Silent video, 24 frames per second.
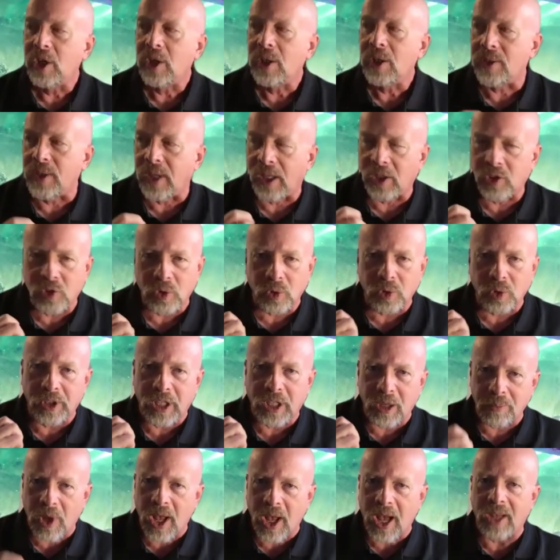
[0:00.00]
things are looking
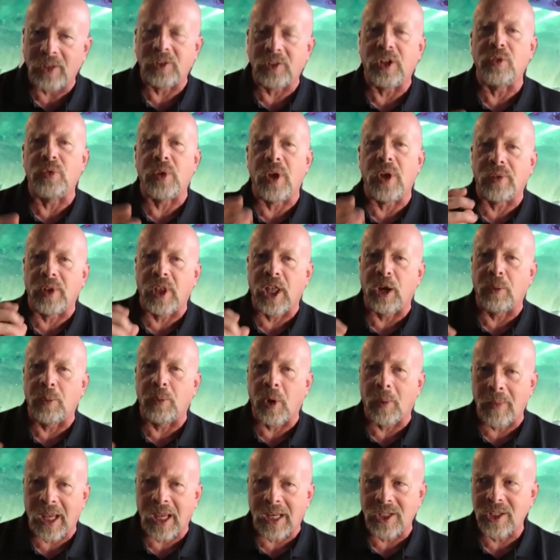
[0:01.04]
positive. We have a lot of
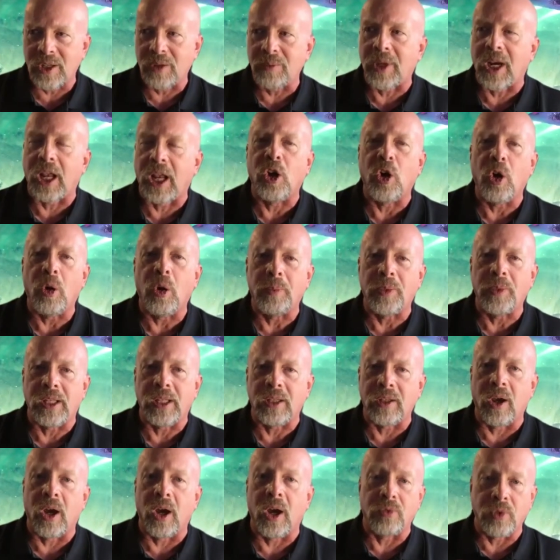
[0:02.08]
momentum, and I hope that
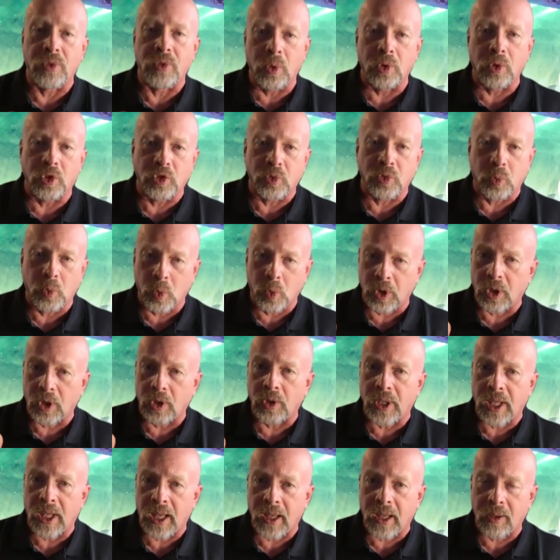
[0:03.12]
our viewers will
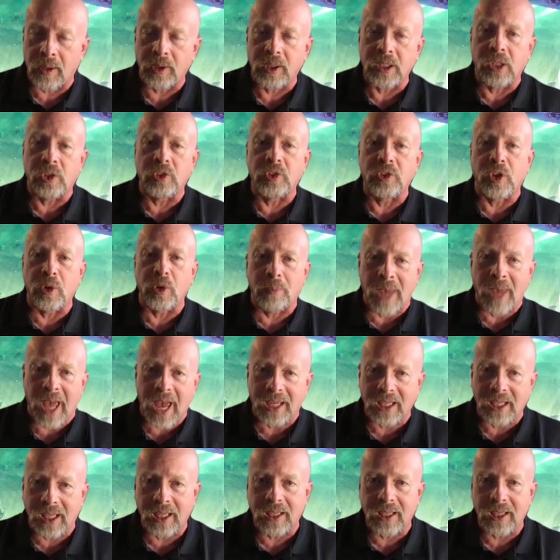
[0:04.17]
consider
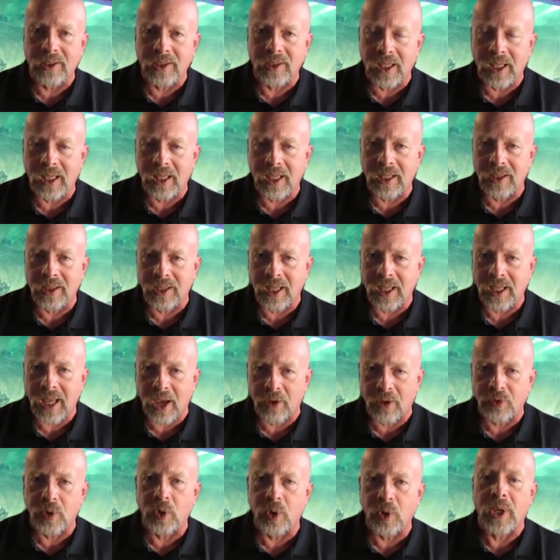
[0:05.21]
backing the
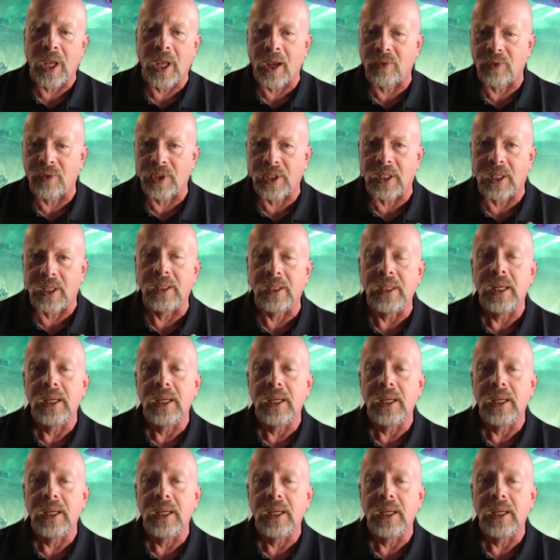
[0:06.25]
effort. We have the